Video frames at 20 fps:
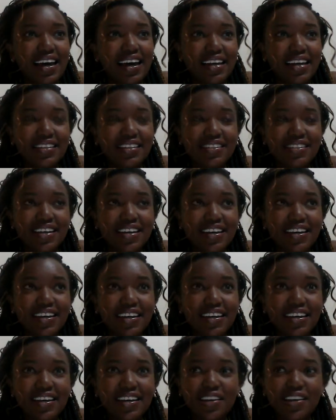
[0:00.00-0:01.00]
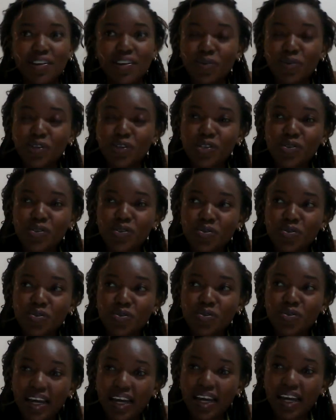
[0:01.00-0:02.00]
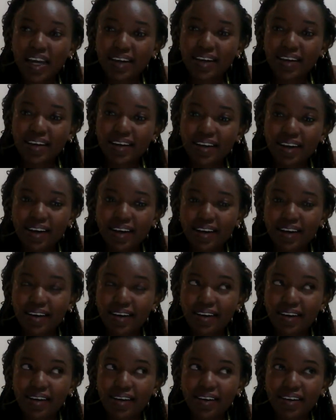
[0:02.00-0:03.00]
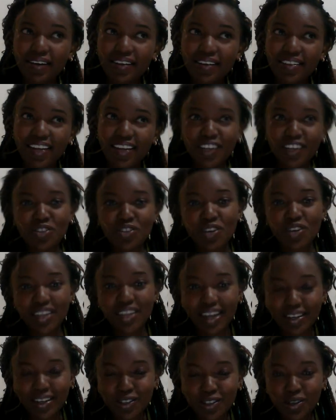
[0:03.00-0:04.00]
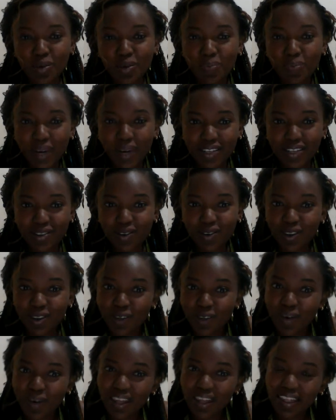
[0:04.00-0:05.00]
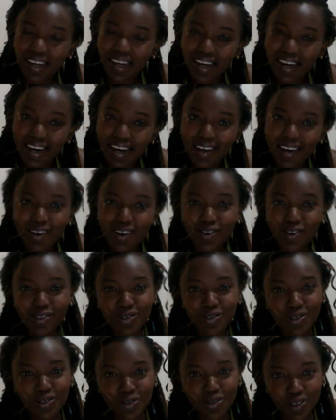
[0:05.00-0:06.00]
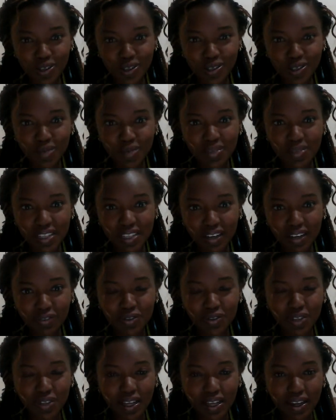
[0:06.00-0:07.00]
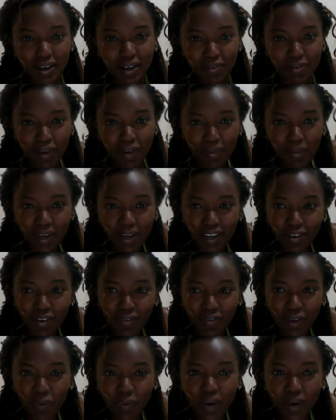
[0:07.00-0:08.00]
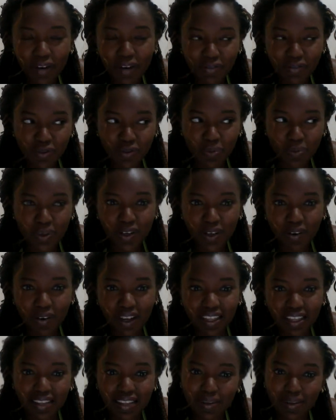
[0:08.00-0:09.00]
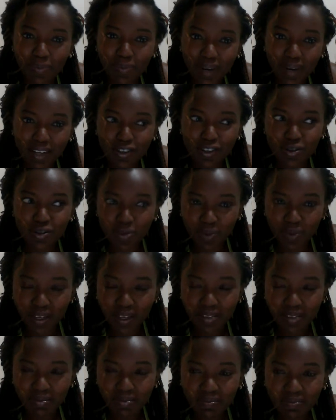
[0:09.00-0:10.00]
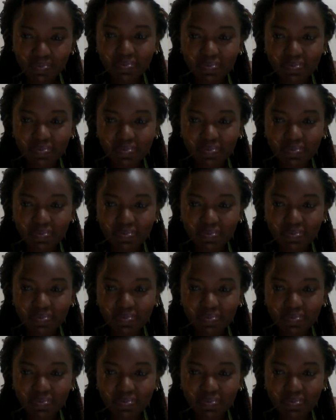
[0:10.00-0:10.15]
And he was doing the introduction part. You know, the way the guy goes to introduce himself to the family of the wife-to-be, or rather the bride-to-be.